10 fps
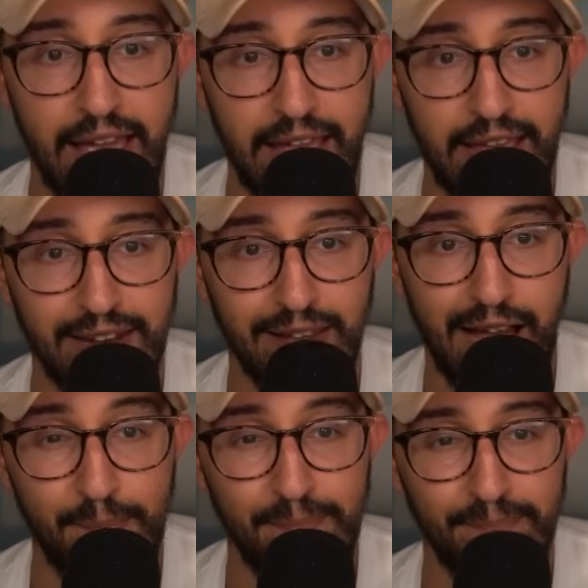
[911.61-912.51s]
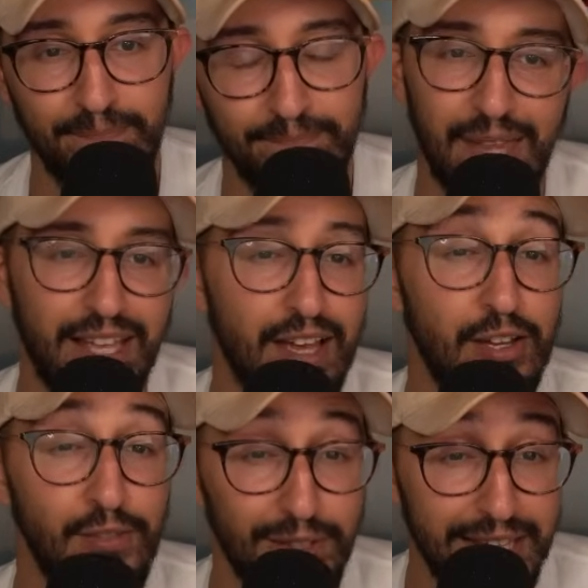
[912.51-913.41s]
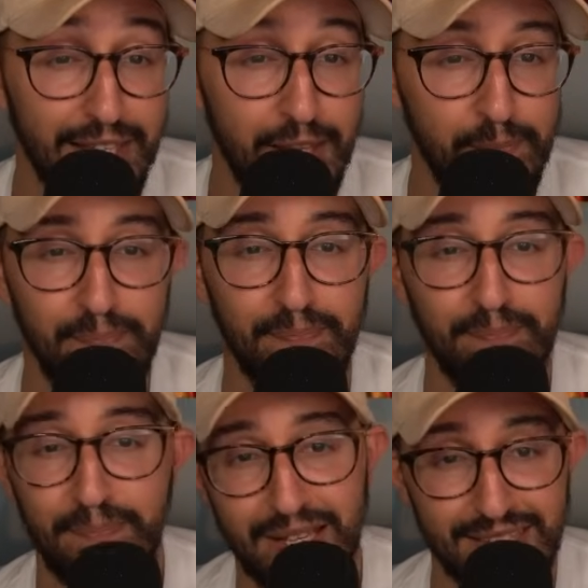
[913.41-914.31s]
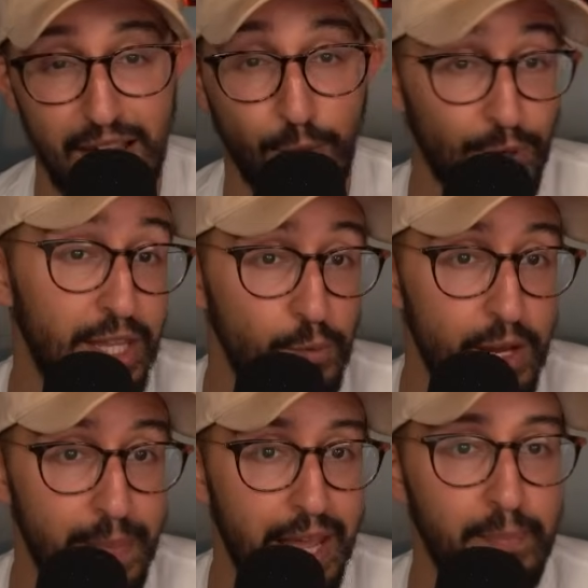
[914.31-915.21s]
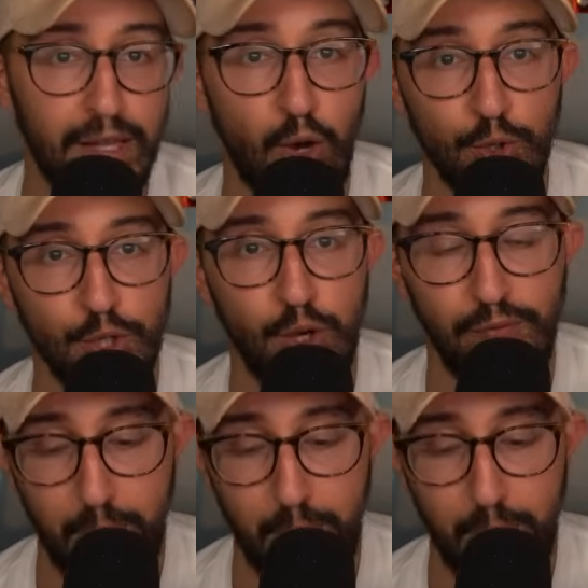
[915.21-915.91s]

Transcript: And I'm like conflicted, because I really want a May, but also